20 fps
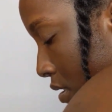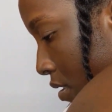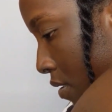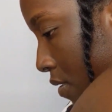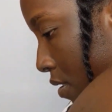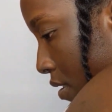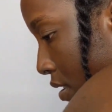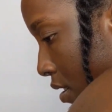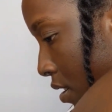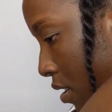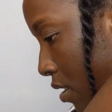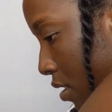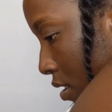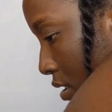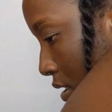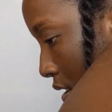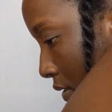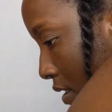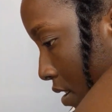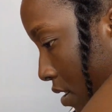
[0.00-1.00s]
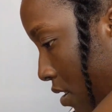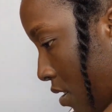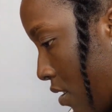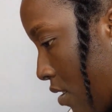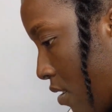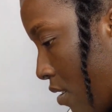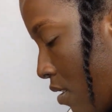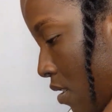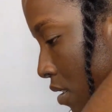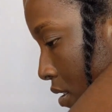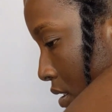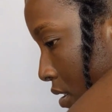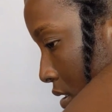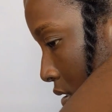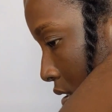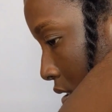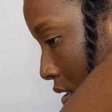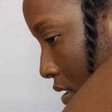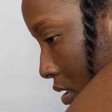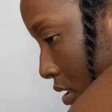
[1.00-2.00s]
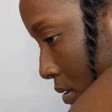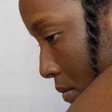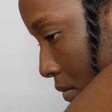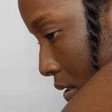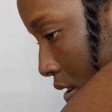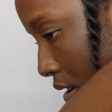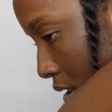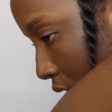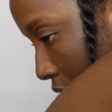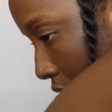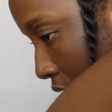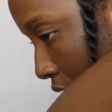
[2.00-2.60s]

Be sure to feed them in really tightly so that they are